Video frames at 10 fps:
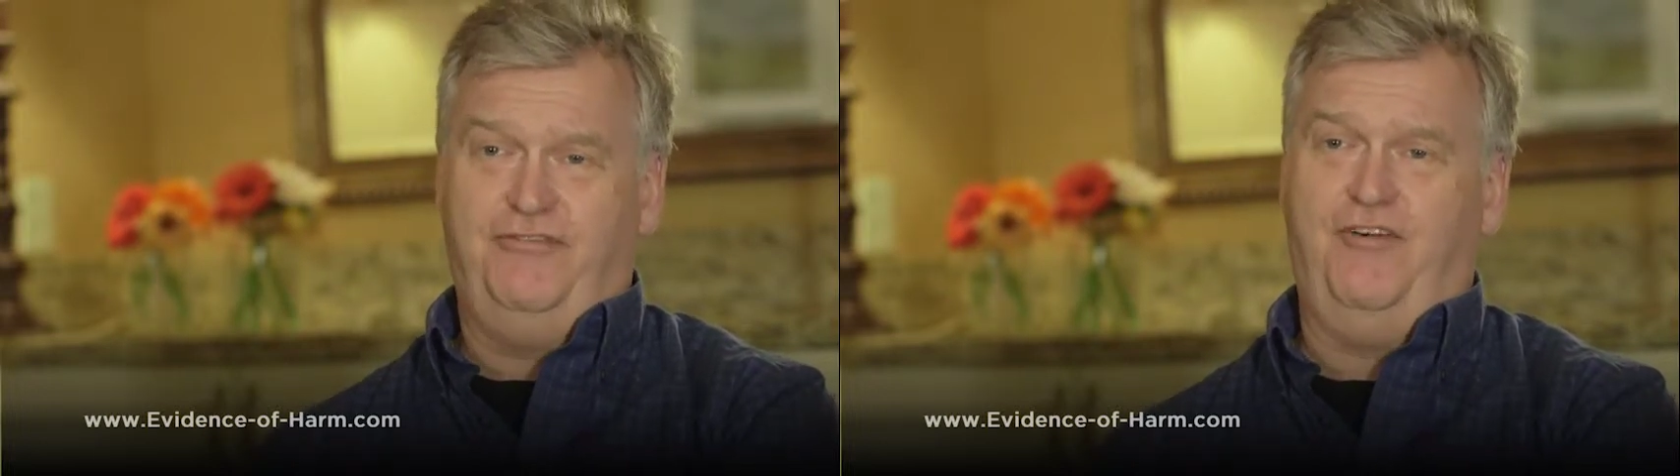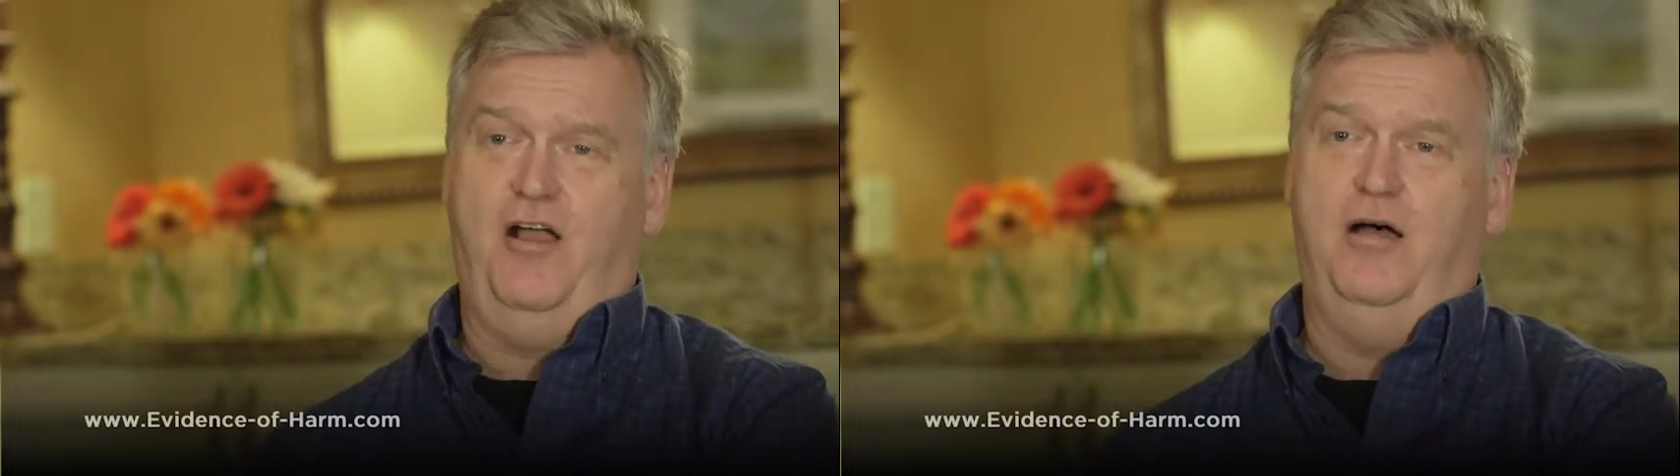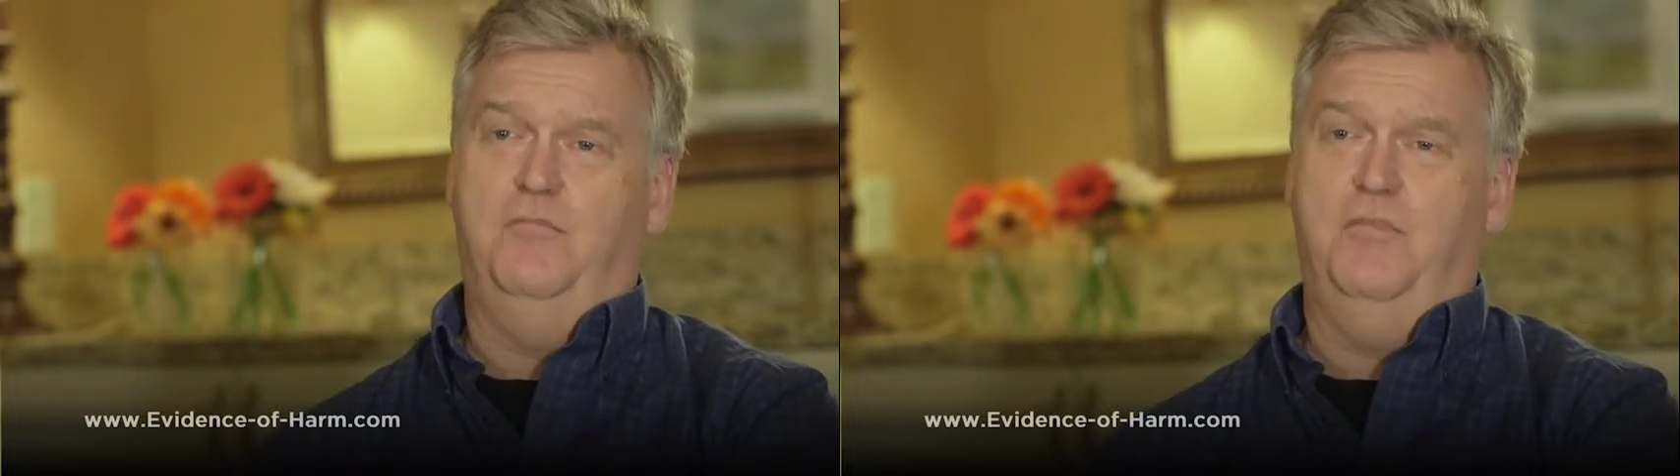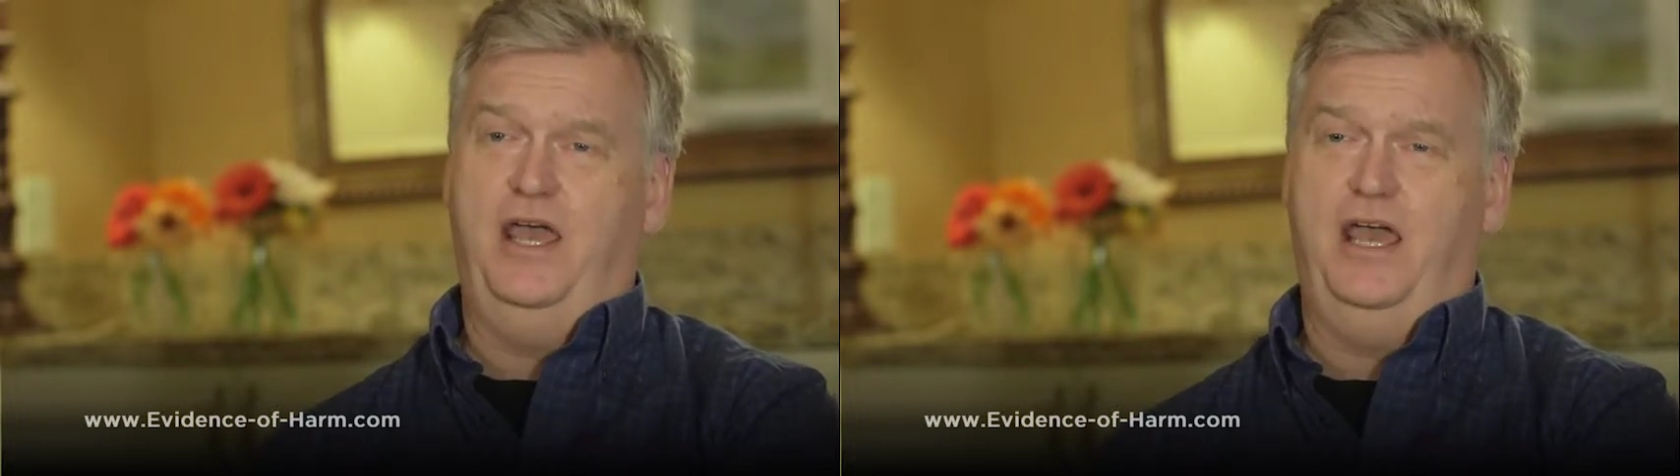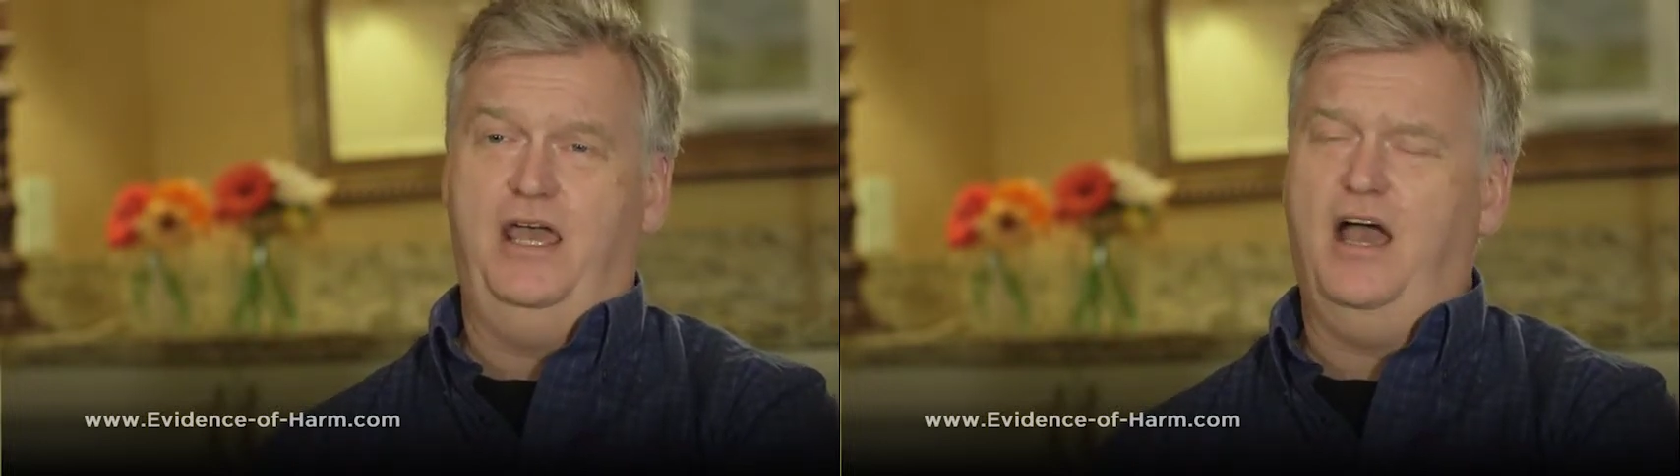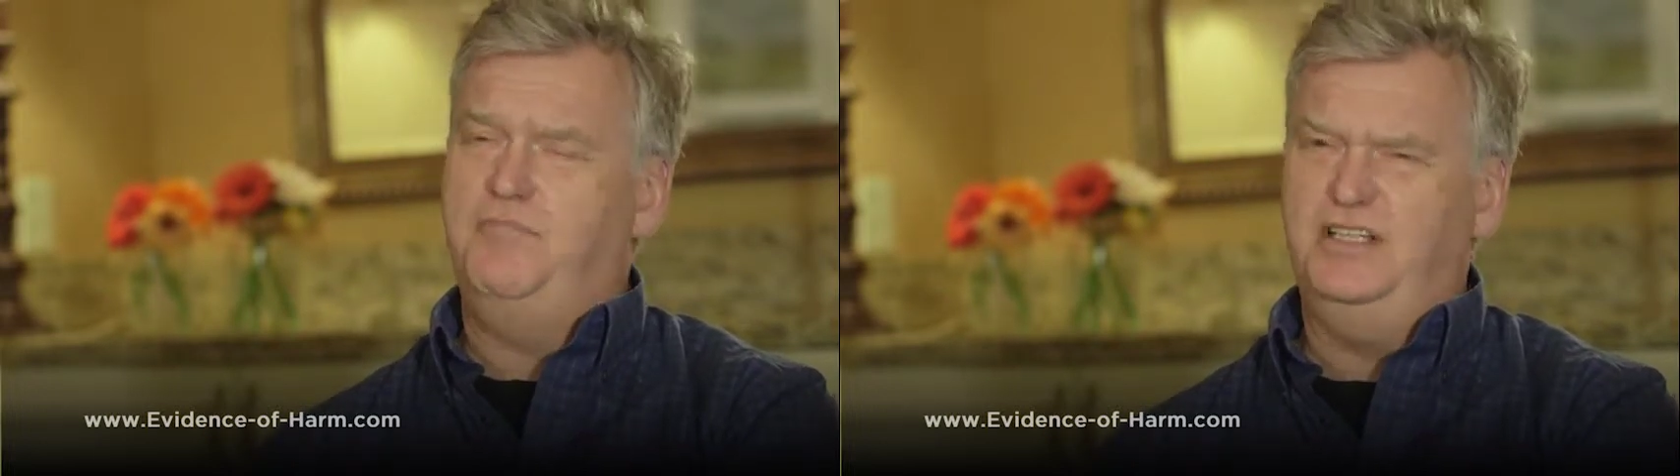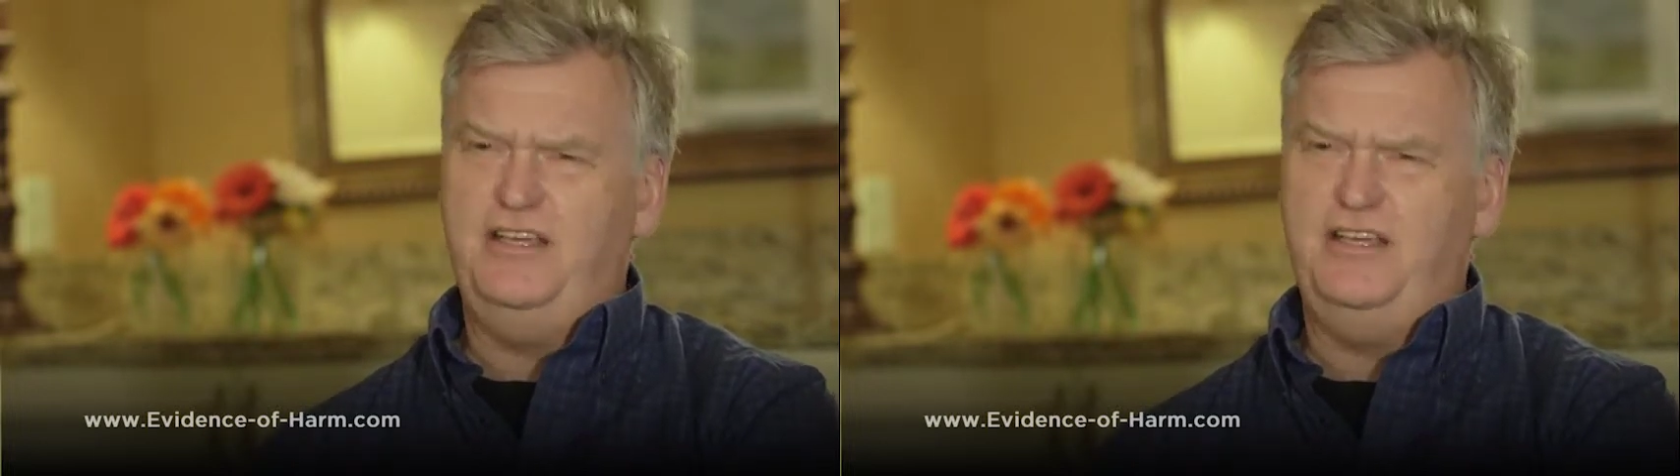from a